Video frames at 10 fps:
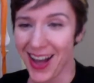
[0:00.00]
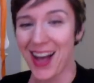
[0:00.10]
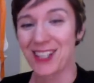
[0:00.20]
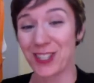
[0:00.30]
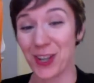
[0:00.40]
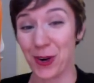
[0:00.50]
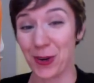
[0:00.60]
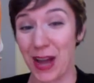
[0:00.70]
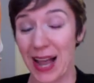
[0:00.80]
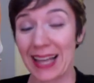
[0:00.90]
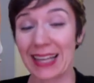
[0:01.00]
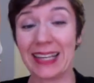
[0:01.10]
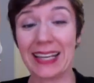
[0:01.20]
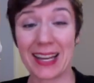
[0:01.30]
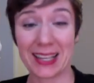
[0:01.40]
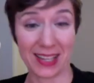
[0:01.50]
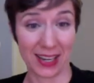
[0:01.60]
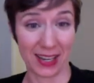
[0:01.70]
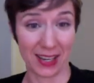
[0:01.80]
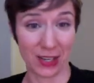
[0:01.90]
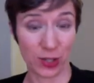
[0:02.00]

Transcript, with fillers: So get ye